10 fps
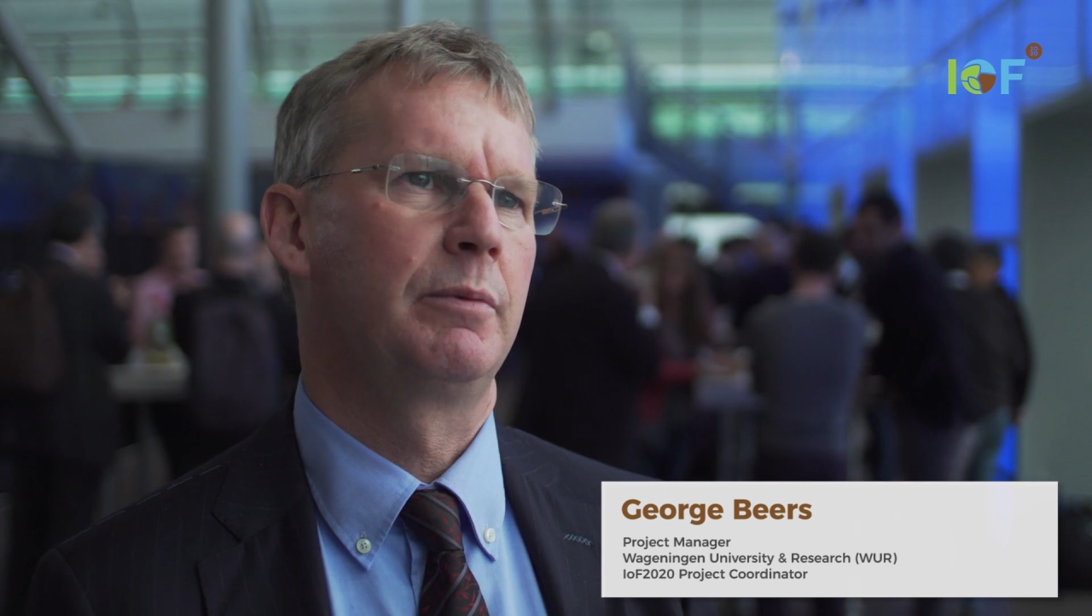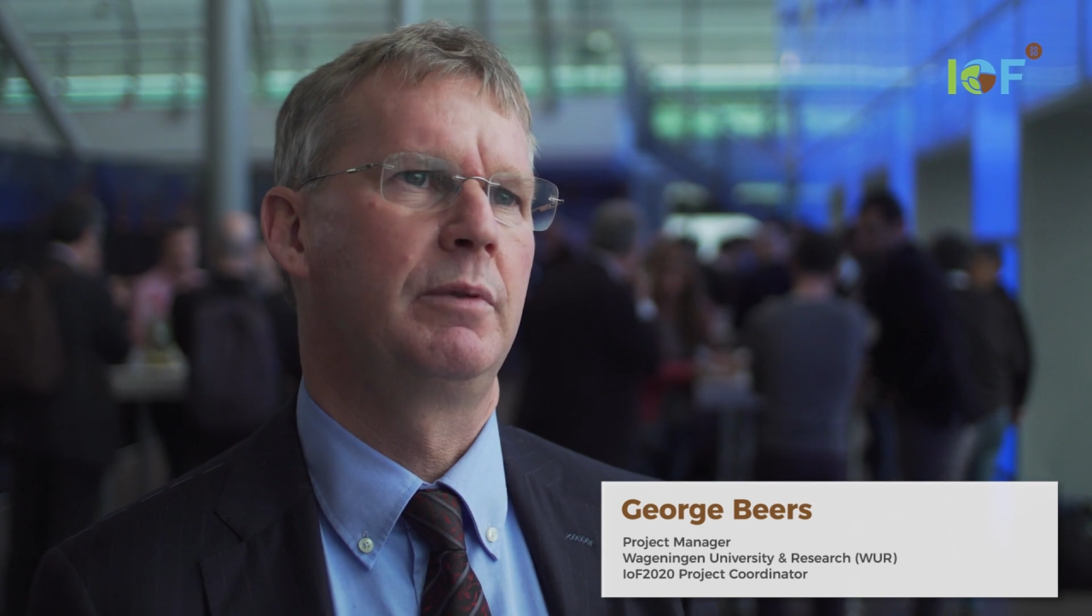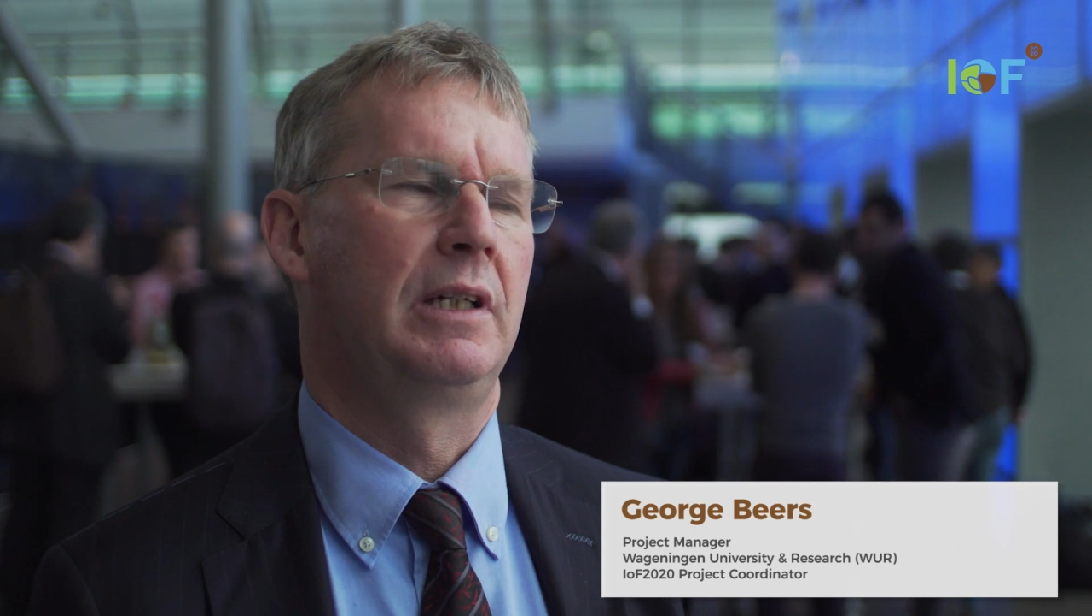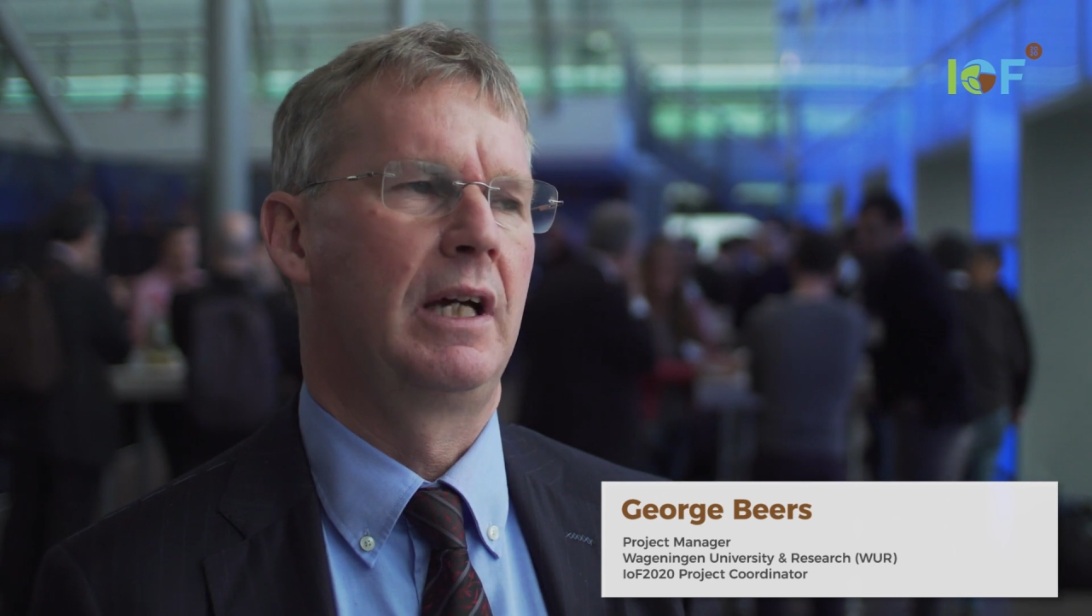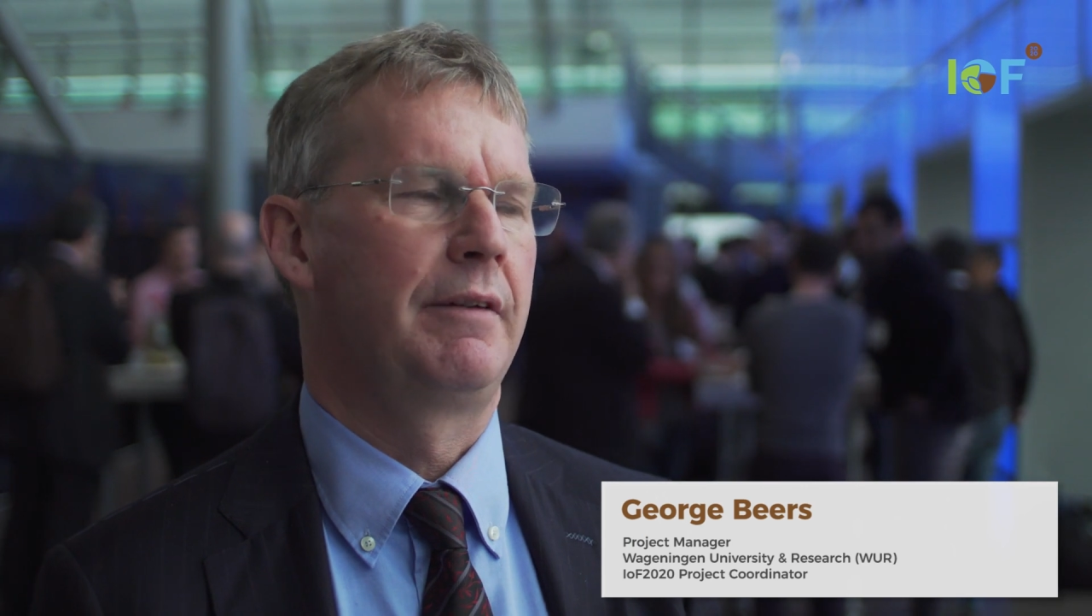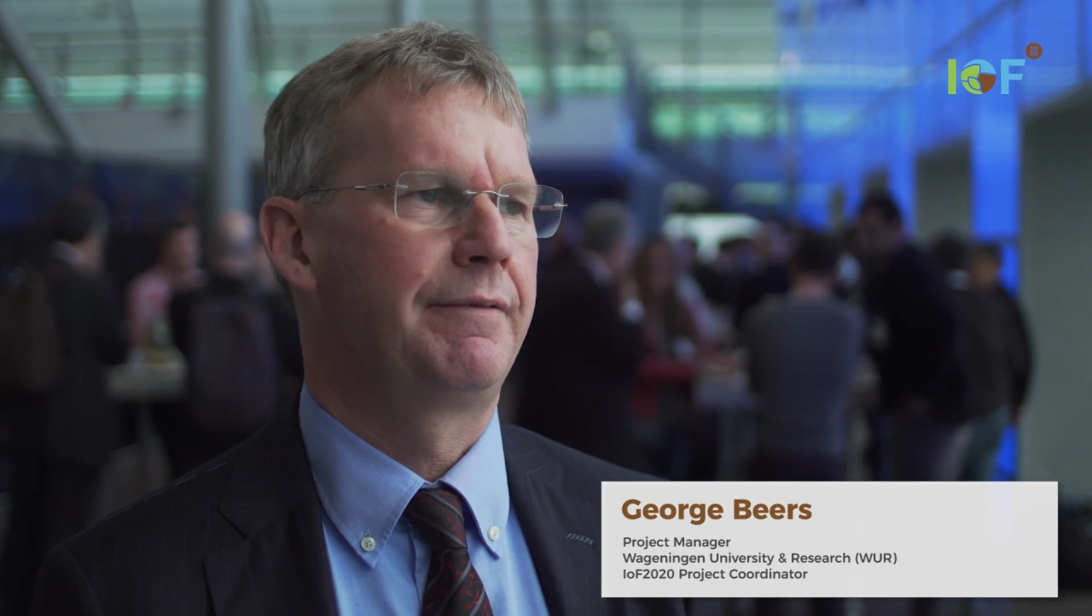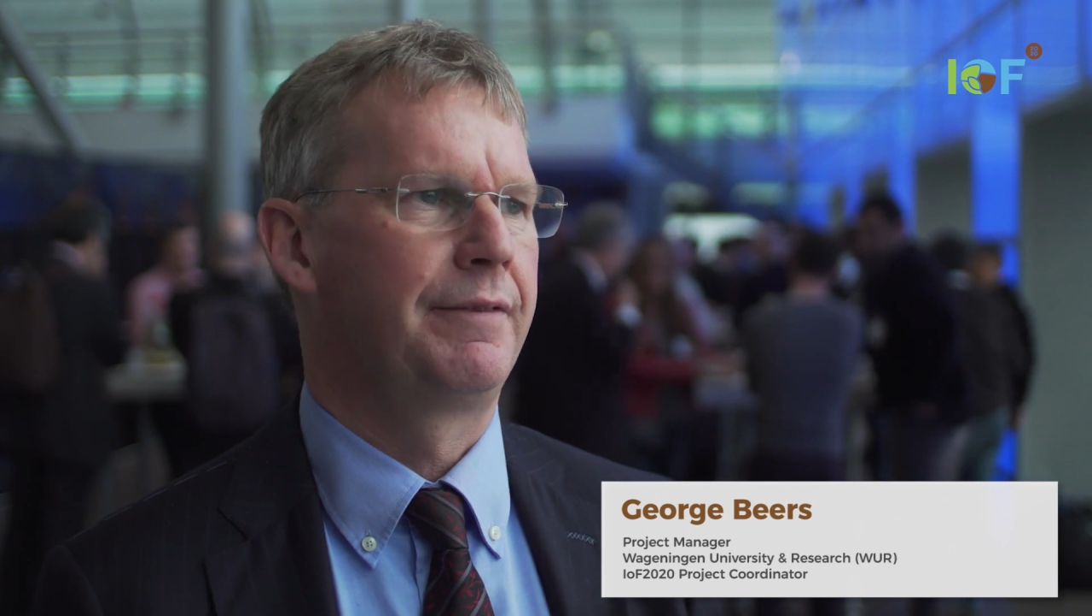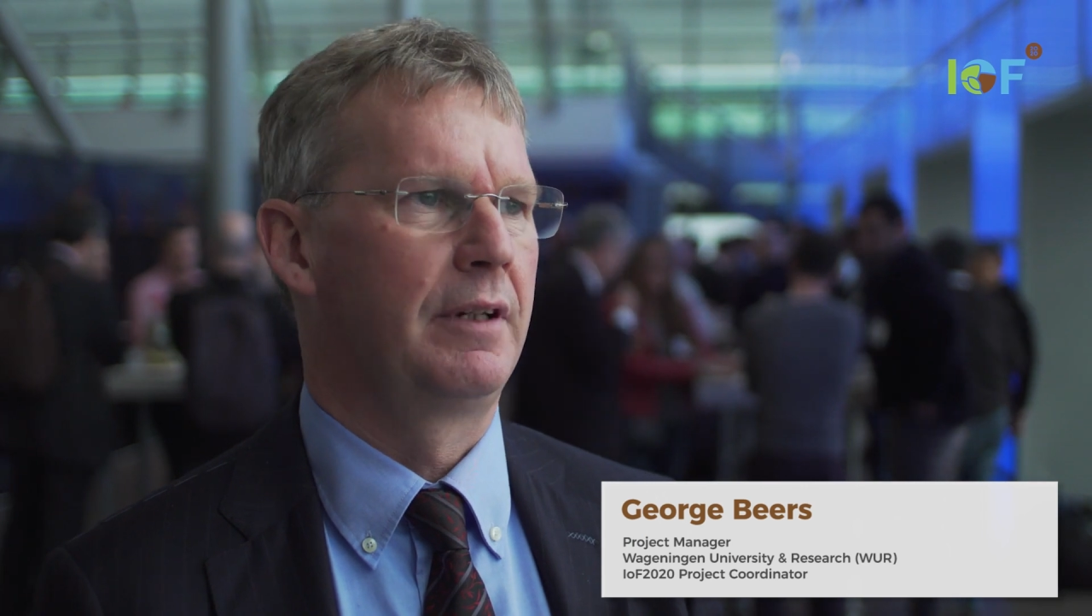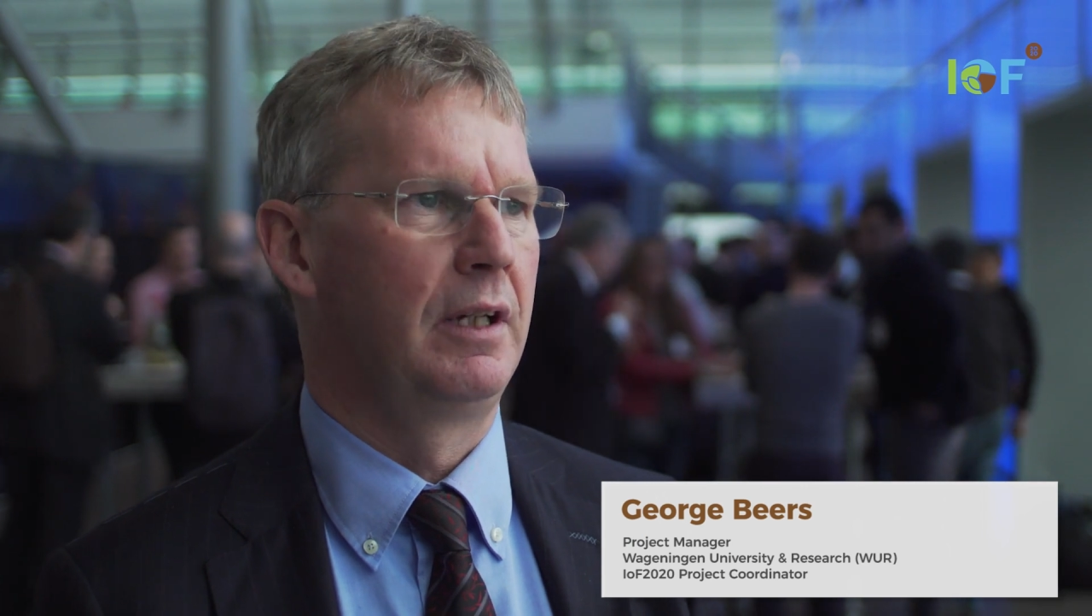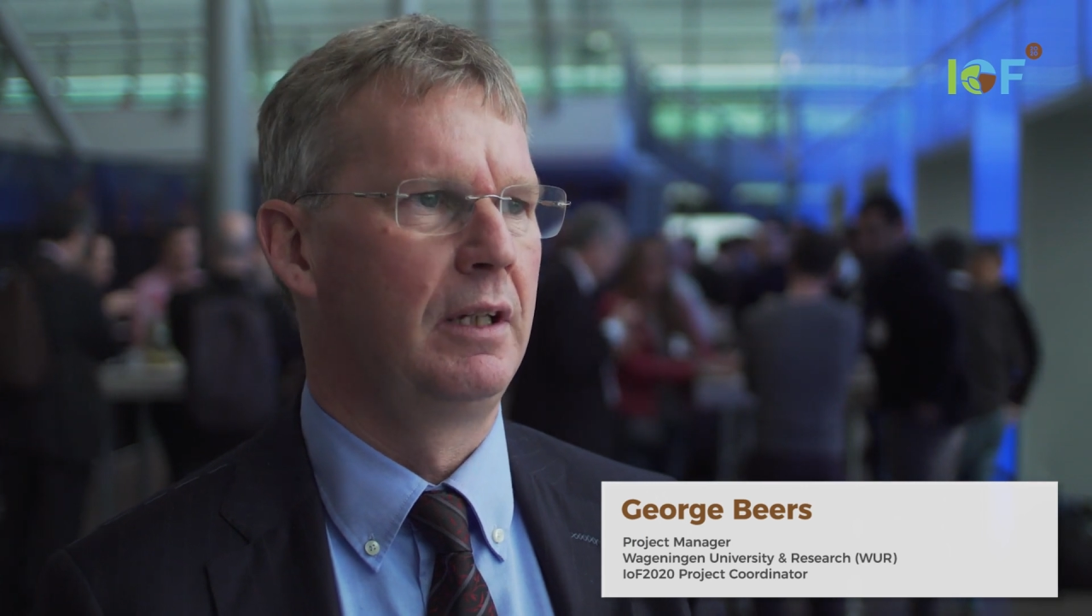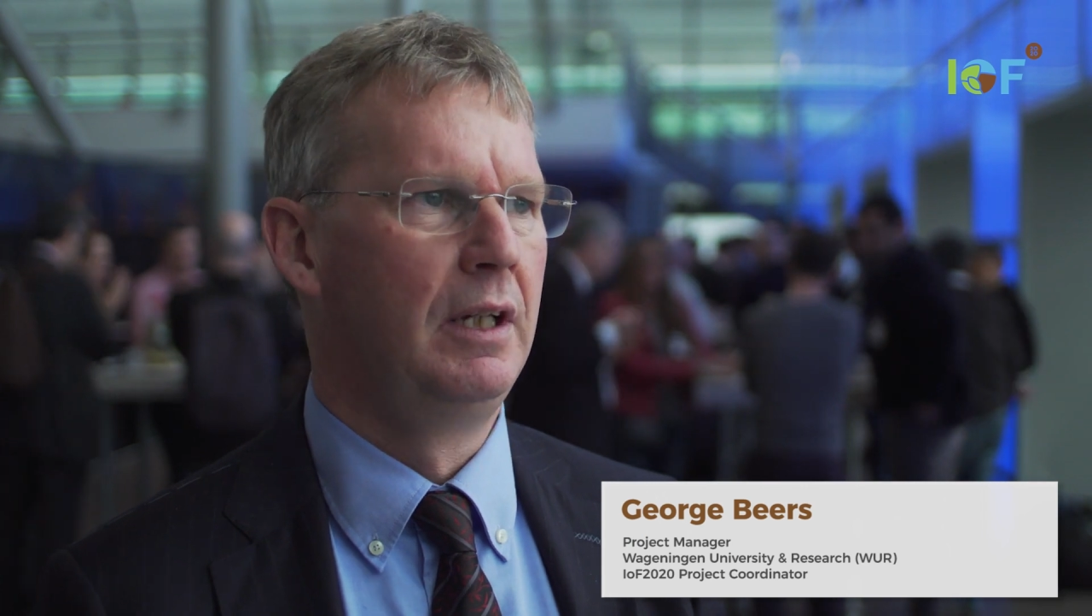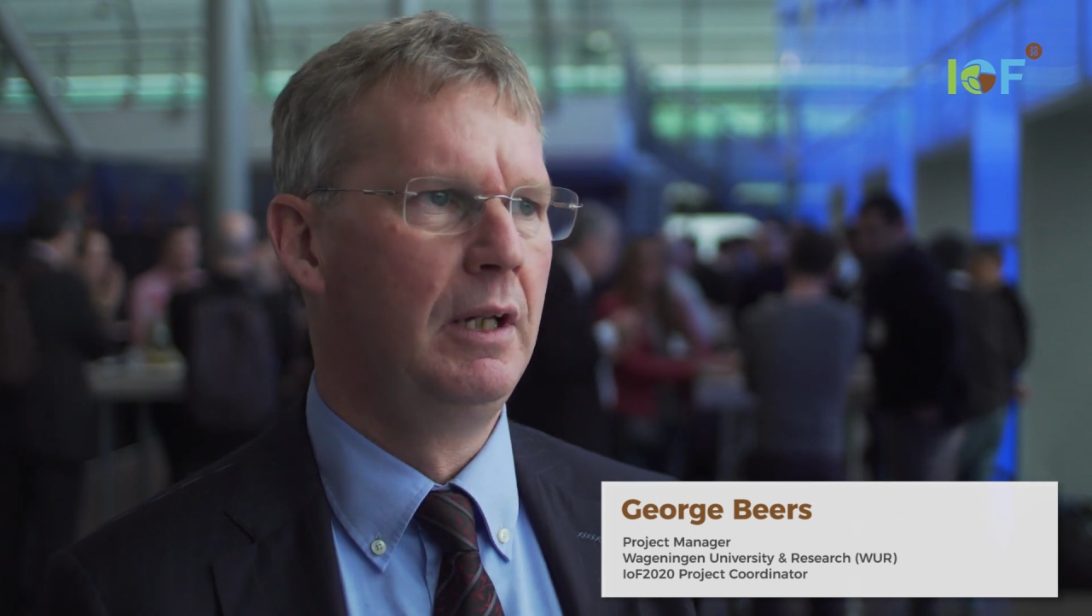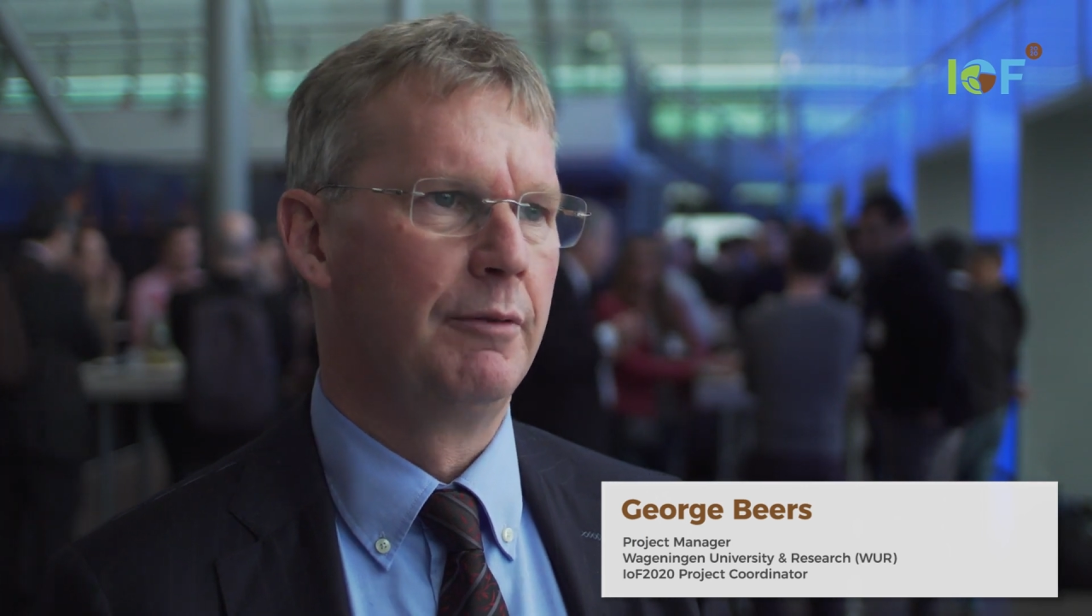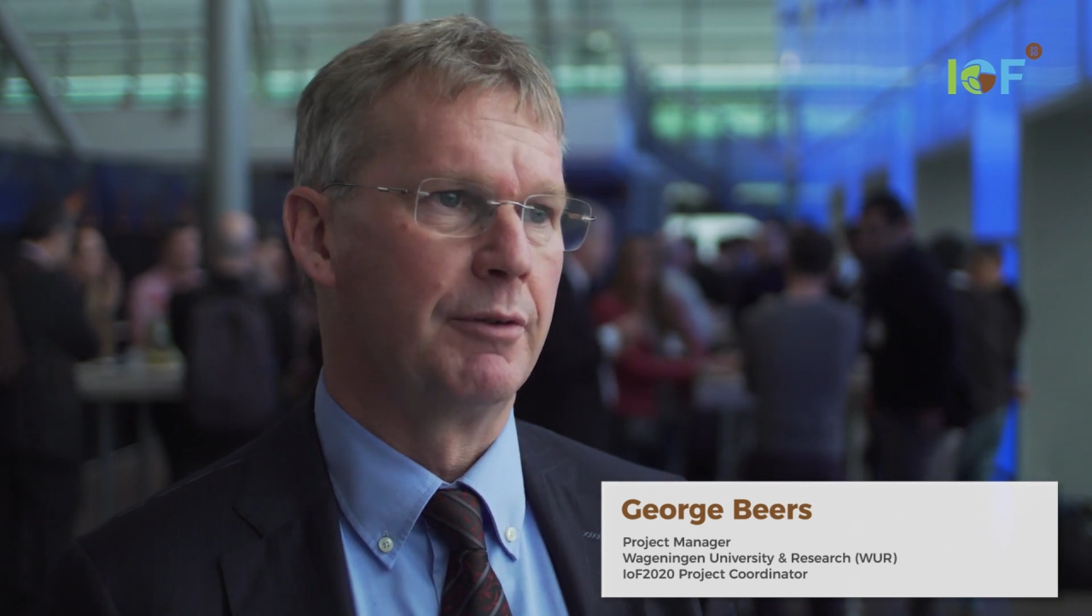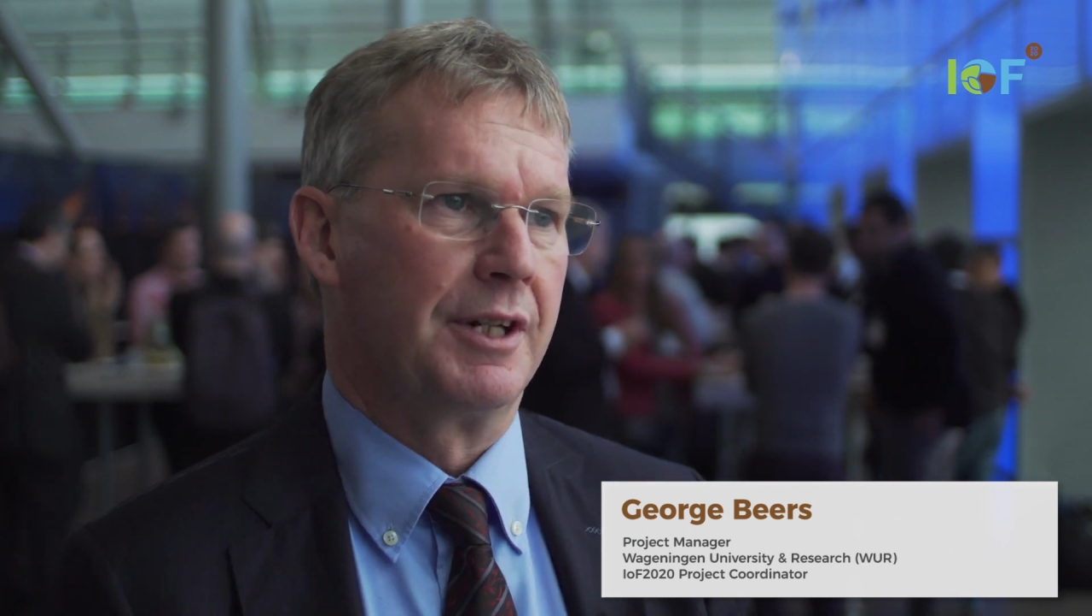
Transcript: We have, for